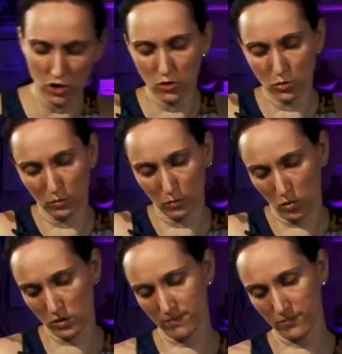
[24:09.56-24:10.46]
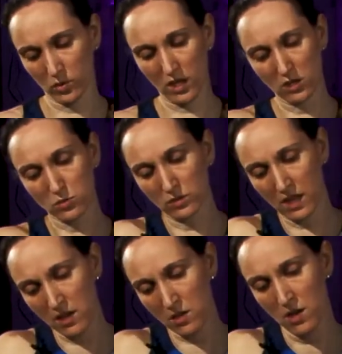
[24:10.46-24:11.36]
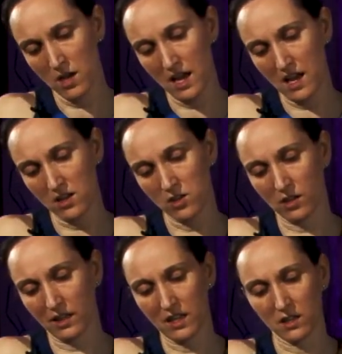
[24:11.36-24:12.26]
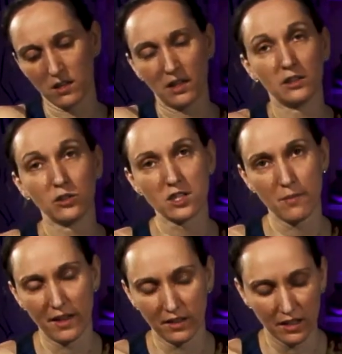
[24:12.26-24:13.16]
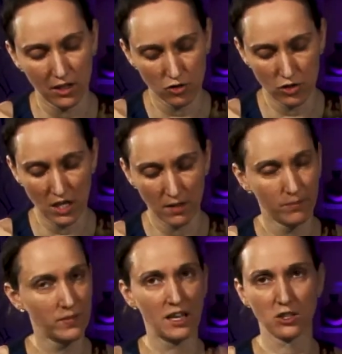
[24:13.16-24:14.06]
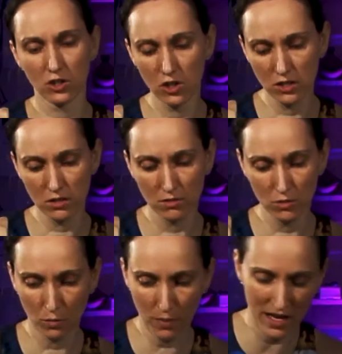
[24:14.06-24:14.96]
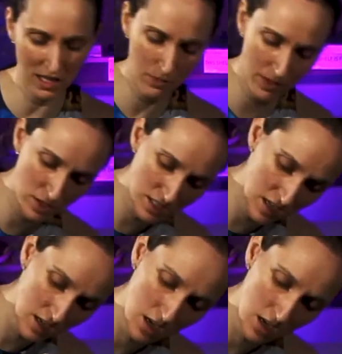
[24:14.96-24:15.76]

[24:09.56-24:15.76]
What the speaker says: you don't want. Okay, so now you're like, it looks a bit like a tree. That's good, don't panic about it,